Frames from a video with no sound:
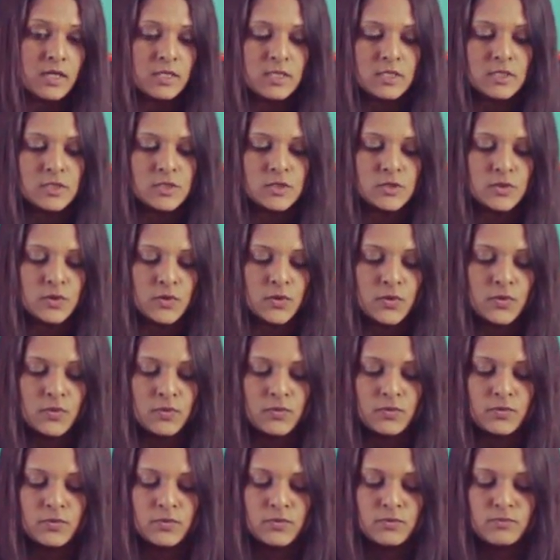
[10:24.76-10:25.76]

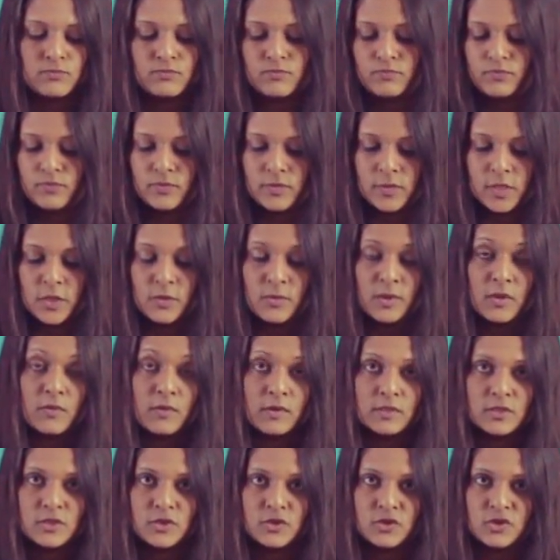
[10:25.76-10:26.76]
So you may
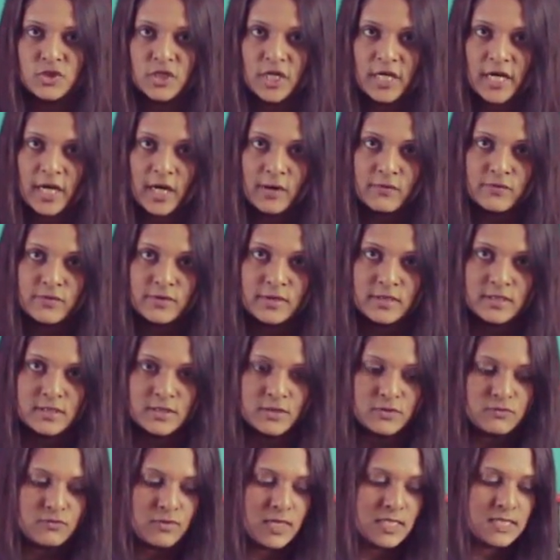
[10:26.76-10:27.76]
want to check out
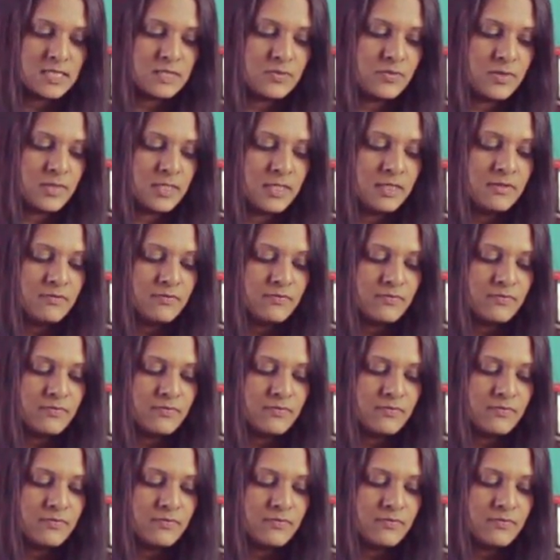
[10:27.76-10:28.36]
this recipe.